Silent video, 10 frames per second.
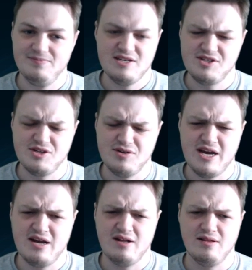so
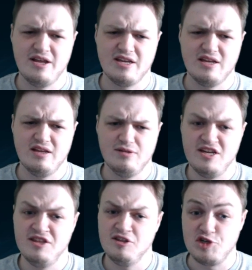yeah, like
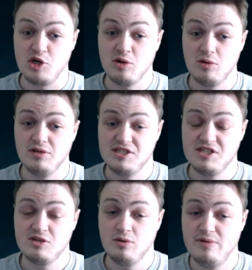in the jungle, this is
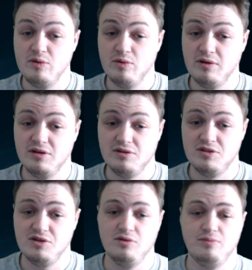going to be really good
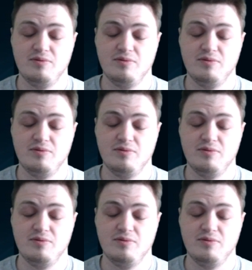too.